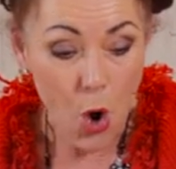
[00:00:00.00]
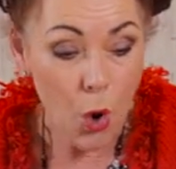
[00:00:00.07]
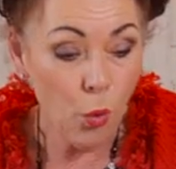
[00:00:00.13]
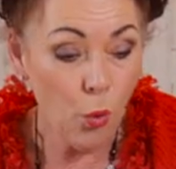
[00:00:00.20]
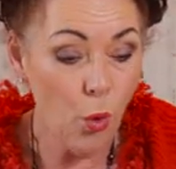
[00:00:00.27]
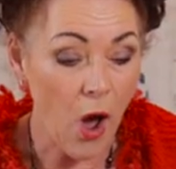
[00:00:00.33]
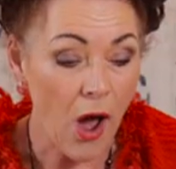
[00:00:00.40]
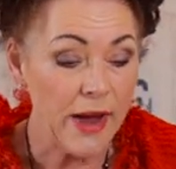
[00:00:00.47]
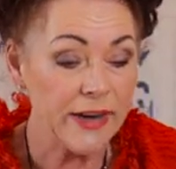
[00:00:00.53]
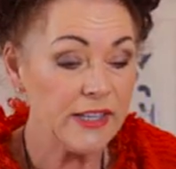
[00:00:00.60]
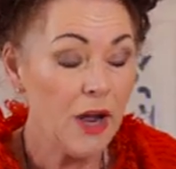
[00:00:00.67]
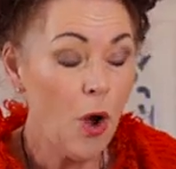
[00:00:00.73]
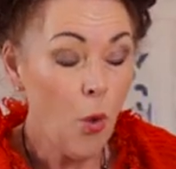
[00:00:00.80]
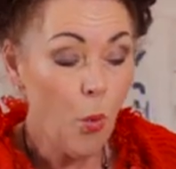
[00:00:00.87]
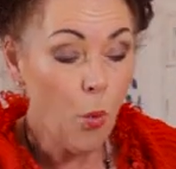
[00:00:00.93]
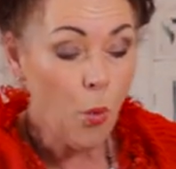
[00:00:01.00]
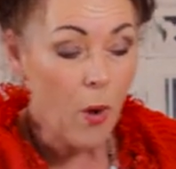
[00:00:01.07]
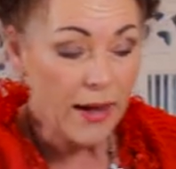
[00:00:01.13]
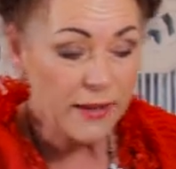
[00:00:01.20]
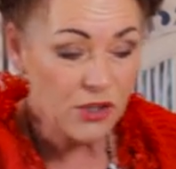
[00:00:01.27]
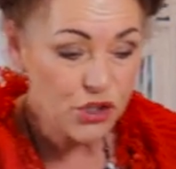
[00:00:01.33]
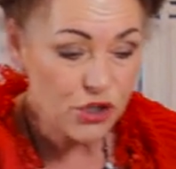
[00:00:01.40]
Right,
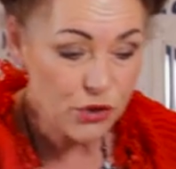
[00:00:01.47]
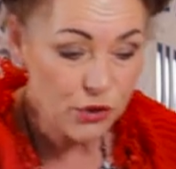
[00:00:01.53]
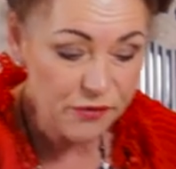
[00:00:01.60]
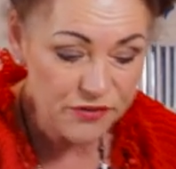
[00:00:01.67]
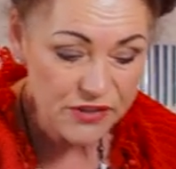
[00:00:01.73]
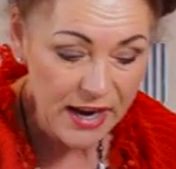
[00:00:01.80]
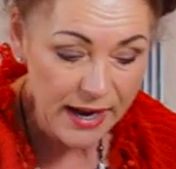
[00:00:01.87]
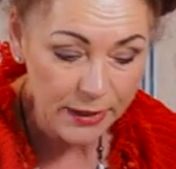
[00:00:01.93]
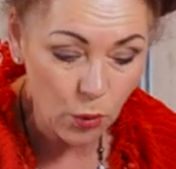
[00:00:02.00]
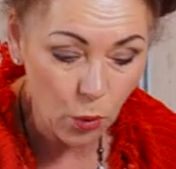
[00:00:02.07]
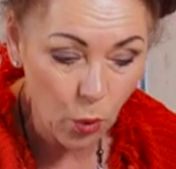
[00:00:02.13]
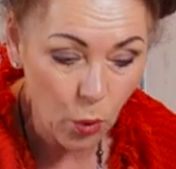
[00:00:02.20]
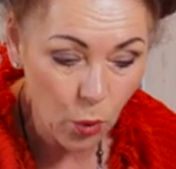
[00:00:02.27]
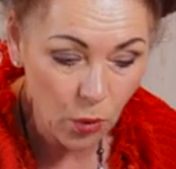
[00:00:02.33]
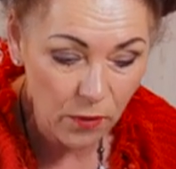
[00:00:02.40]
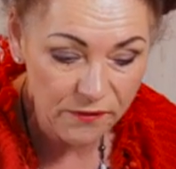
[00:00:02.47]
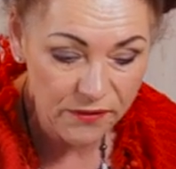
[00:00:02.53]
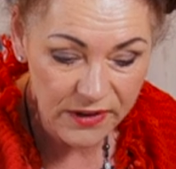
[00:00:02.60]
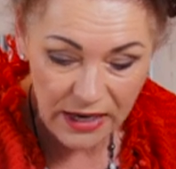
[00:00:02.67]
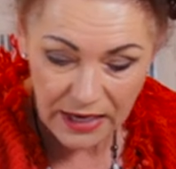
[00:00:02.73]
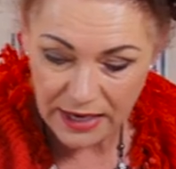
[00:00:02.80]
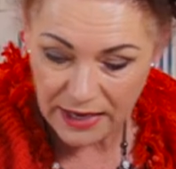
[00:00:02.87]
once you've done all
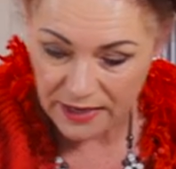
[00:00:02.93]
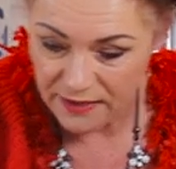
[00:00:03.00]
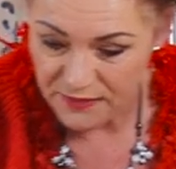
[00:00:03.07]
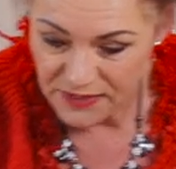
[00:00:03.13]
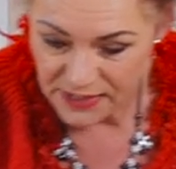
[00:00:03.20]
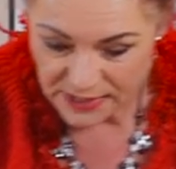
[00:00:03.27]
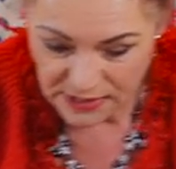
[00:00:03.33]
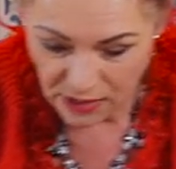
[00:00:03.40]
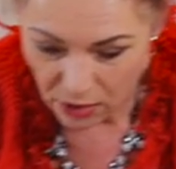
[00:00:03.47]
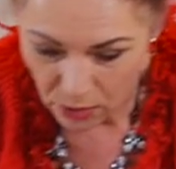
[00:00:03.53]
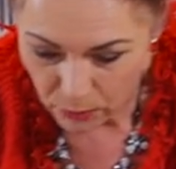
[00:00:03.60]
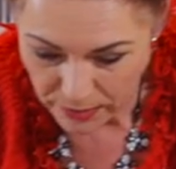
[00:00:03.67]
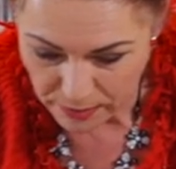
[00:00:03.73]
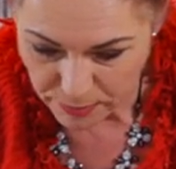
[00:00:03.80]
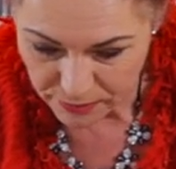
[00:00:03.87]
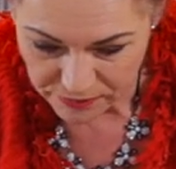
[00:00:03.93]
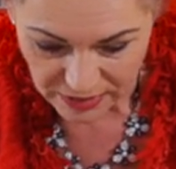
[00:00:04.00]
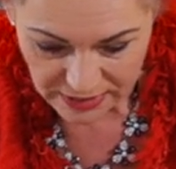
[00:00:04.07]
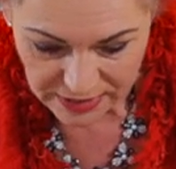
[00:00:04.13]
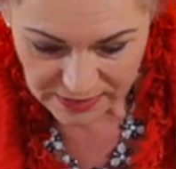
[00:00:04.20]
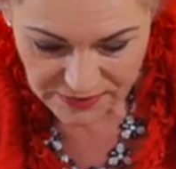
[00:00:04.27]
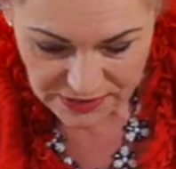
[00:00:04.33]
of your leaves, here's a whole heap of
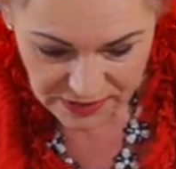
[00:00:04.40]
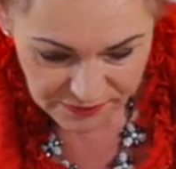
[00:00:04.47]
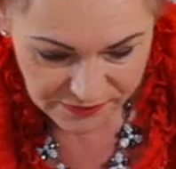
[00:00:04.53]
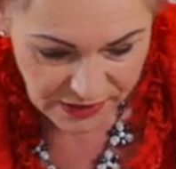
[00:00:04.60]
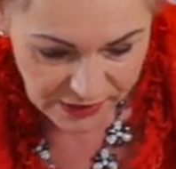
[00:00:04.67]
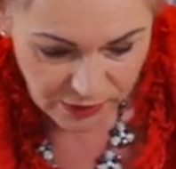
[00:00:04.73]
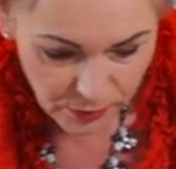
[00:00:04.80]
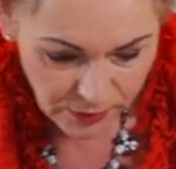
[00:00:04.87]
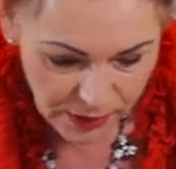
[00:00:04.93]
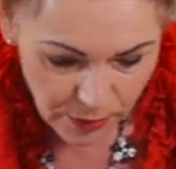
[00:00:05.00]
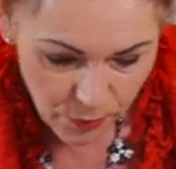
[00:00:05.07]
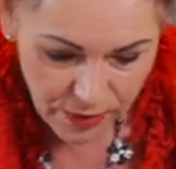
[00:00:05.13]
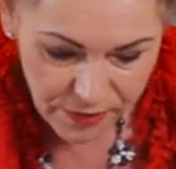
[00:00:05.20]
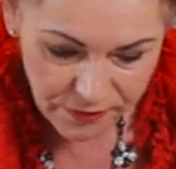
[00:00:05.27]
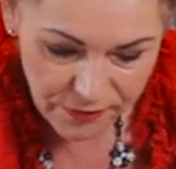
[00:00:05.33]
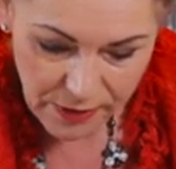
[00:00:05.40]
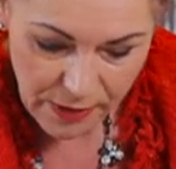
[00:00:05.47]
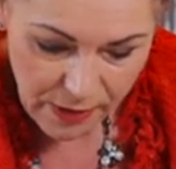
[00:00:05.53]
leaves that I've done. I'll get rid of